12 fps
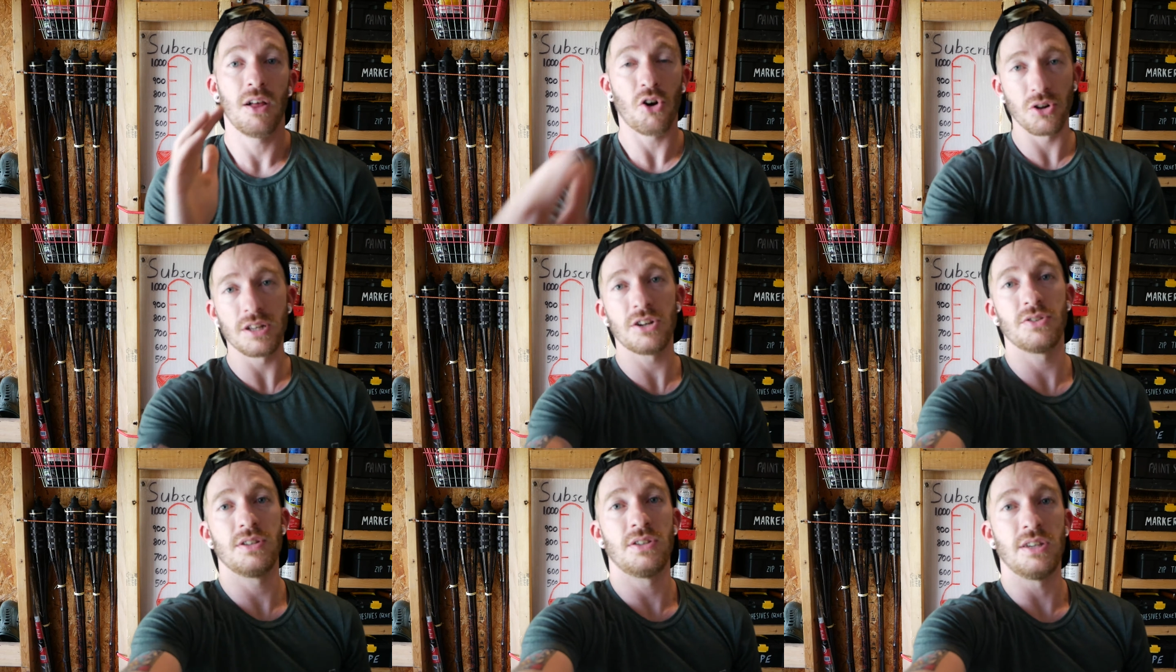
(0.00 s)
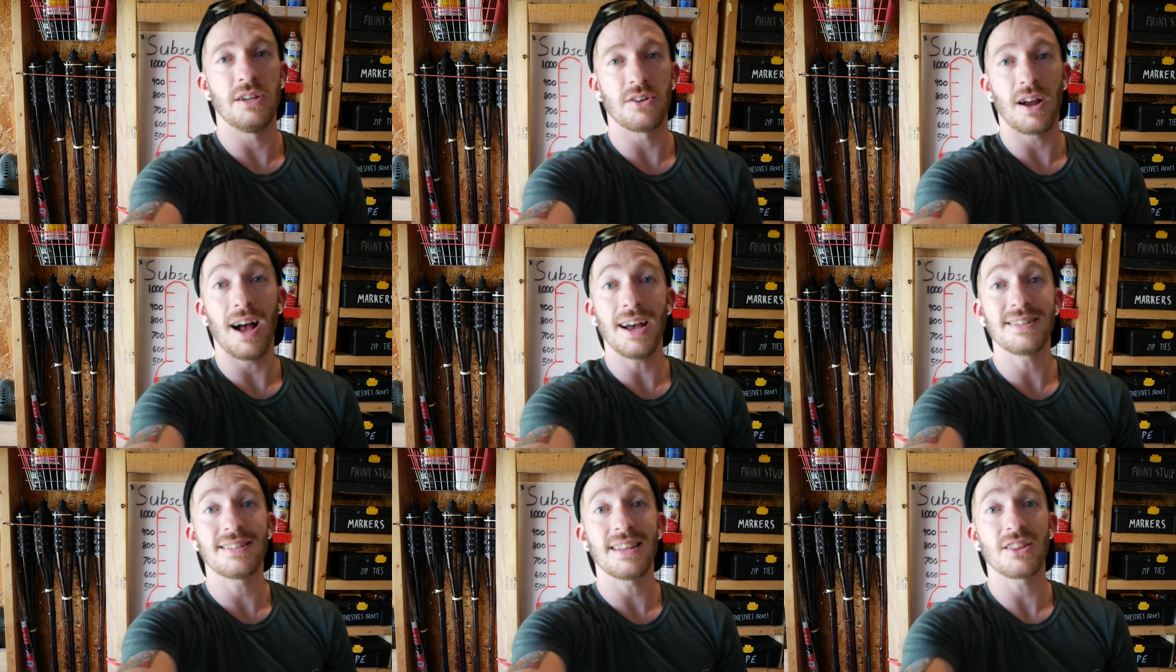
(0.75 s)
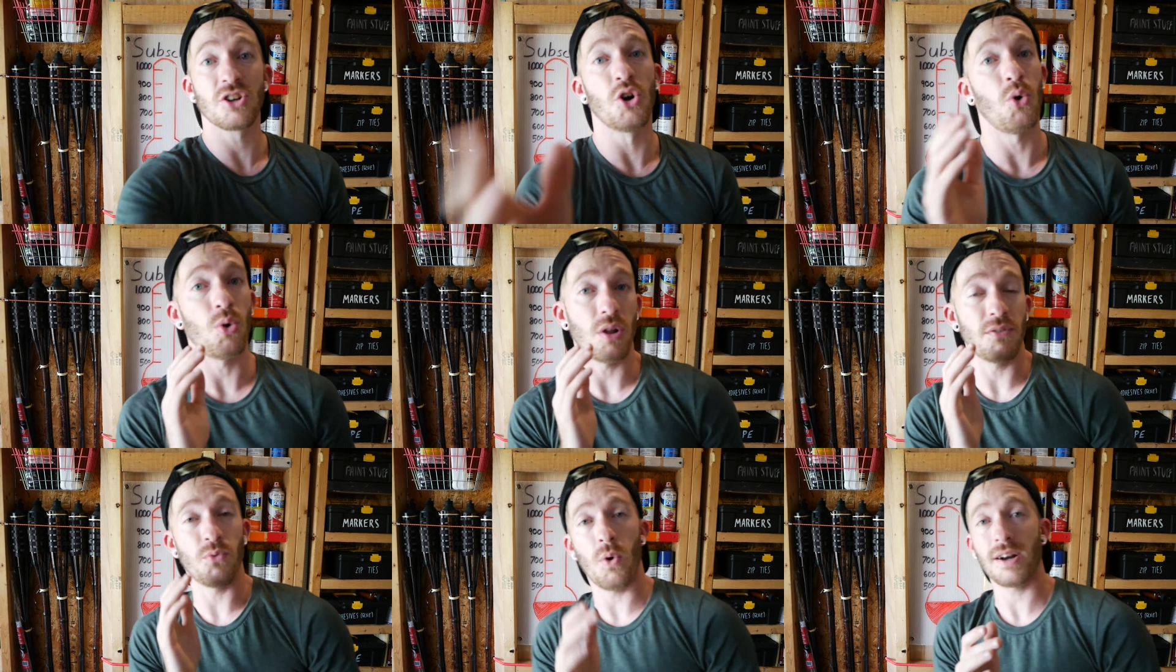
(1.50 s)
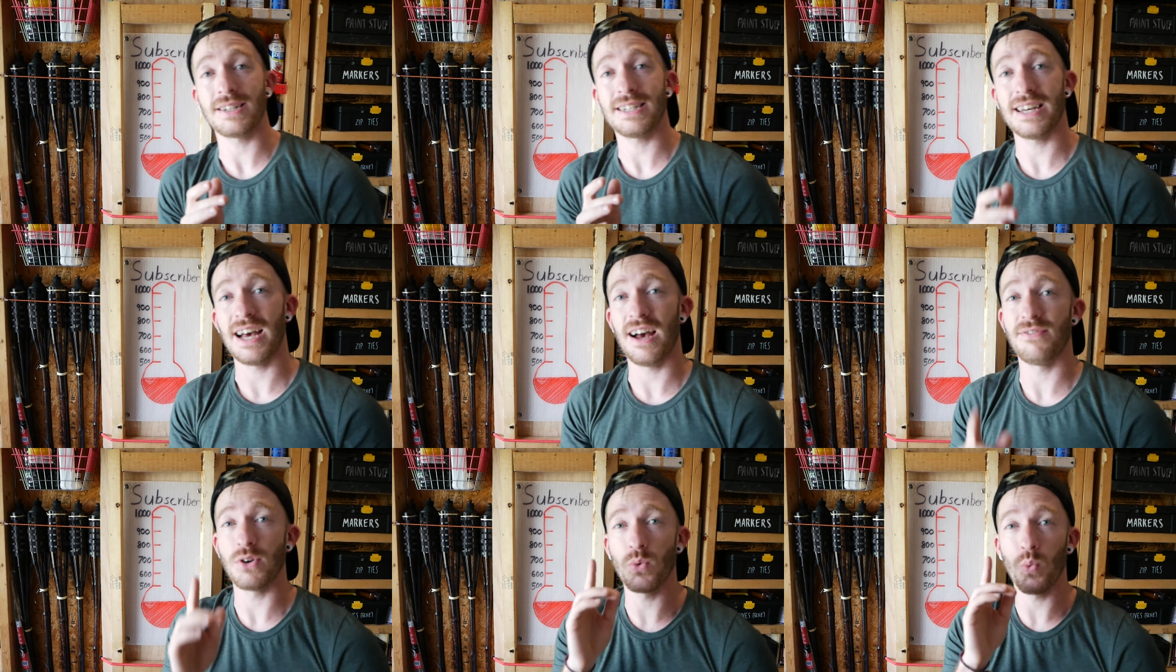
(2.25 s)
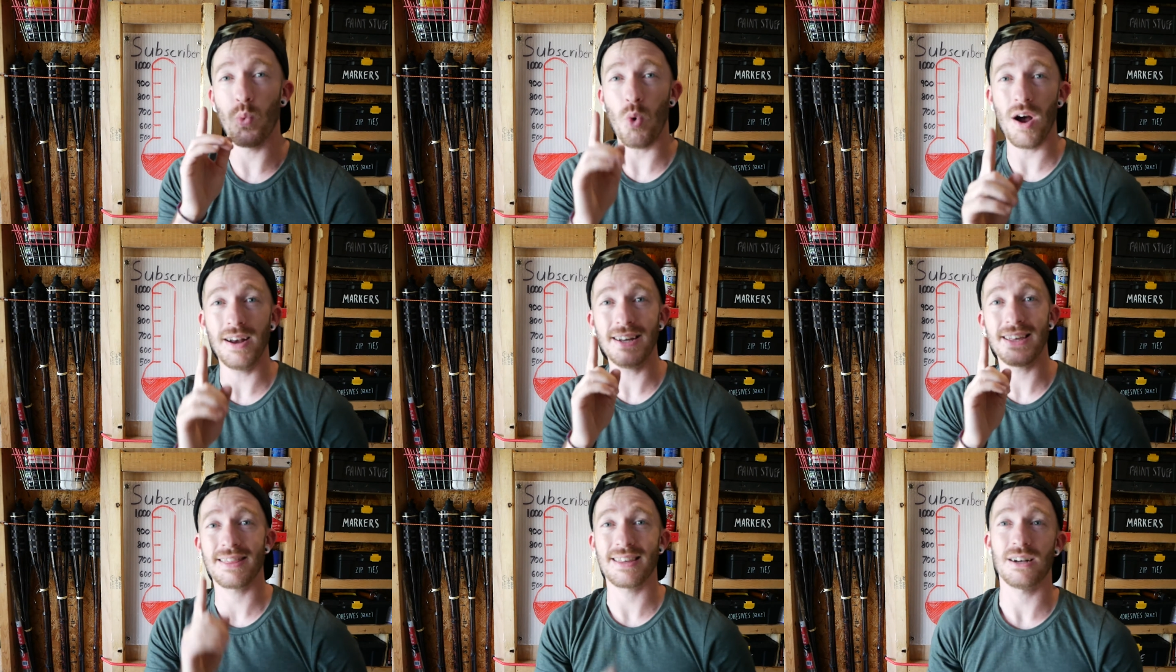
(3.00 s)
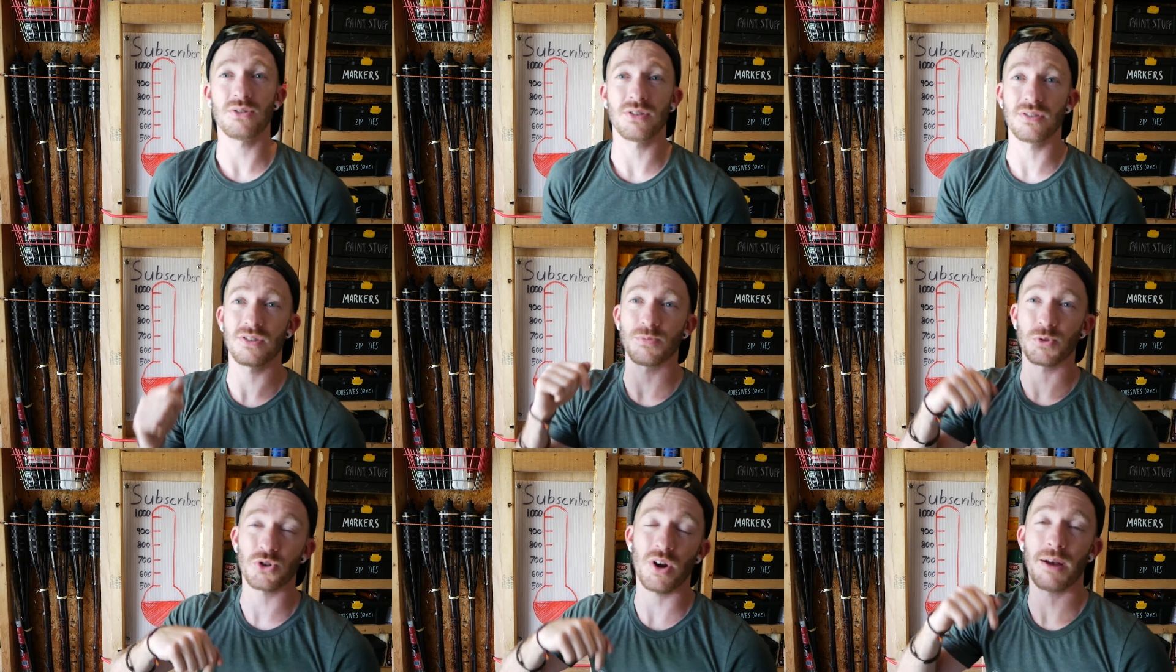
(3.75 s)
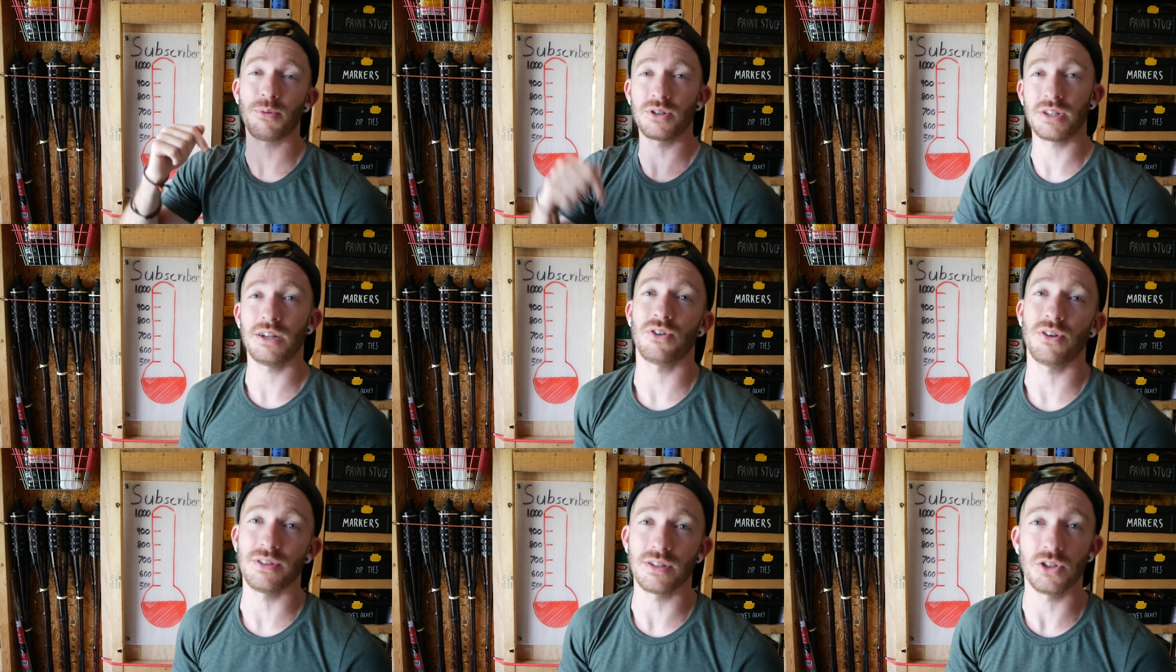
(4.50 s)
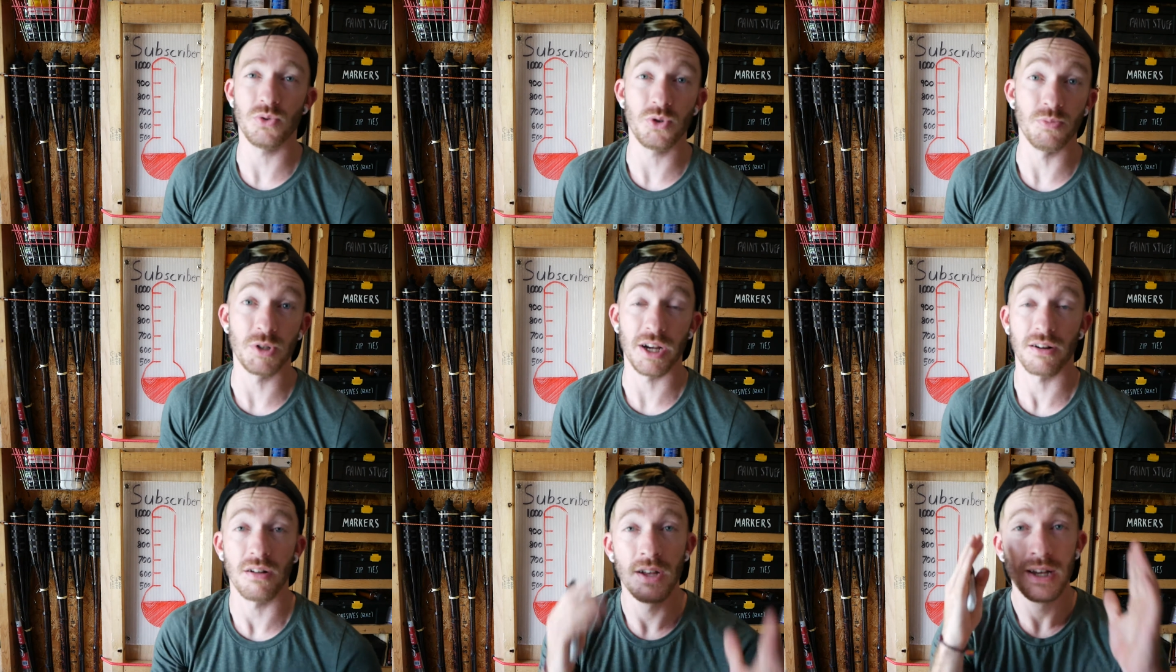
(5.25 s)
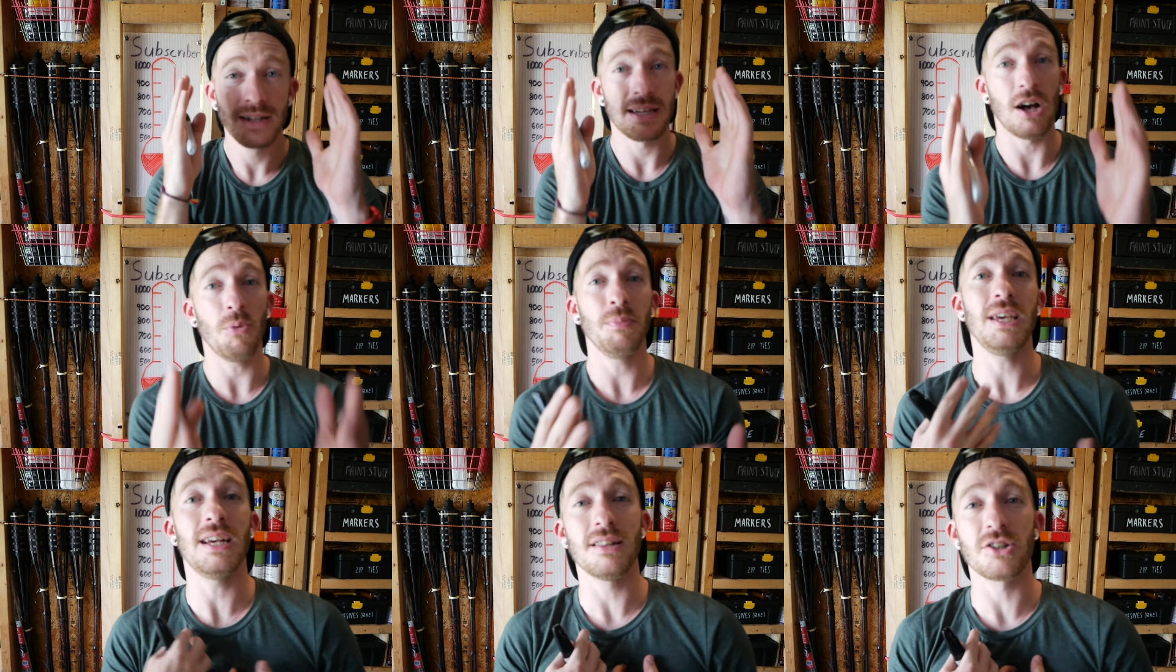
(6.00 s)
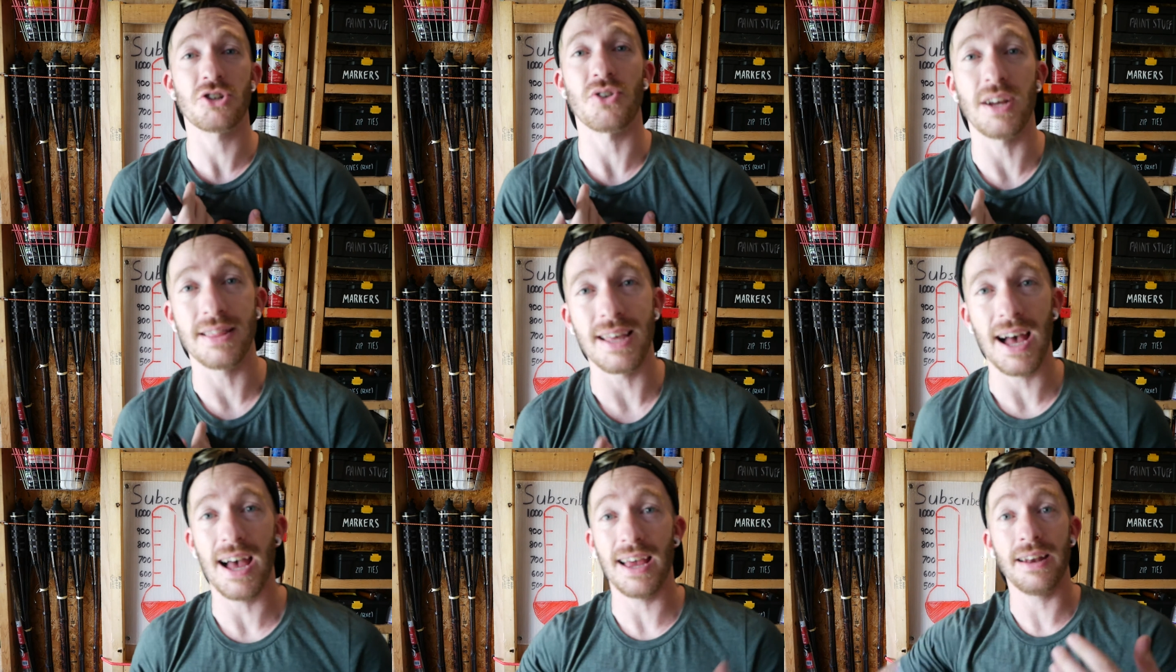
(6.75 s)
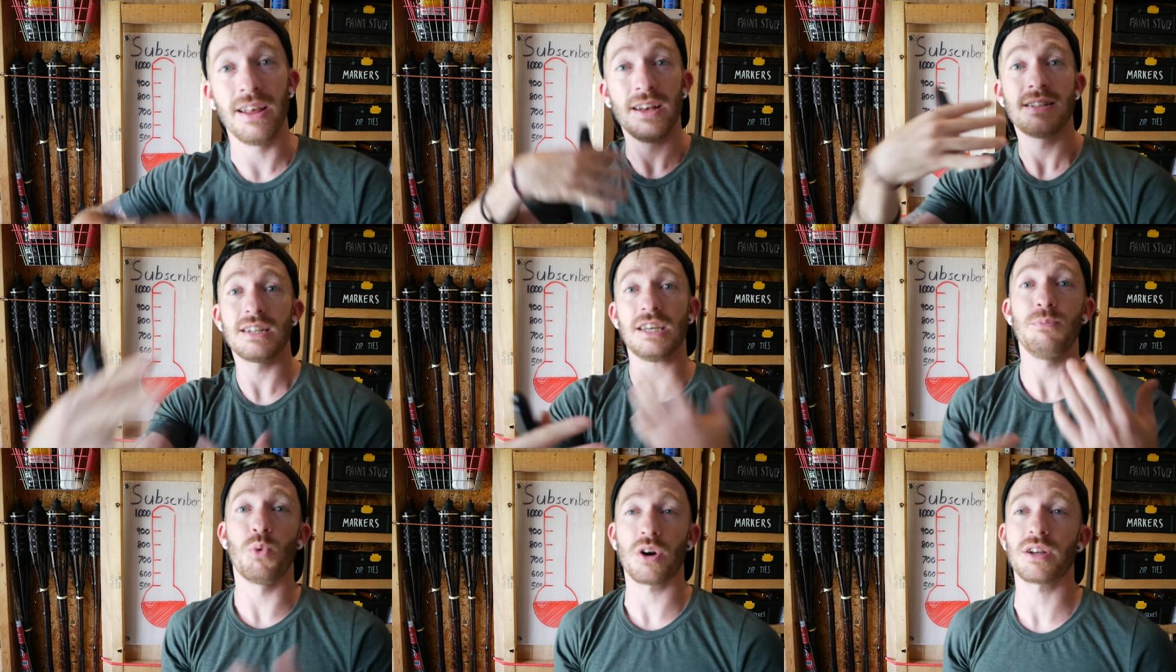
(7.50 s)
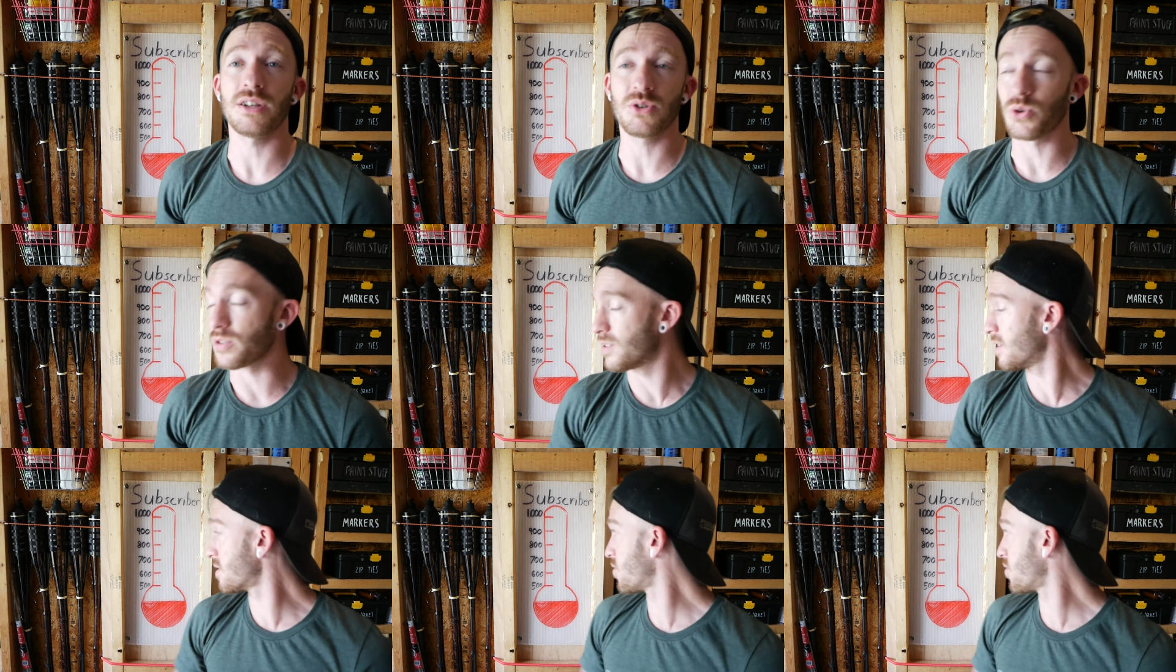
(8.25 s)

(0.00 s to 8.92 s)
Earlier this year, I set the goal of wanting to have 1,000 subscribers here on this YouTube channel. To help me illustrate that and to keep working towards this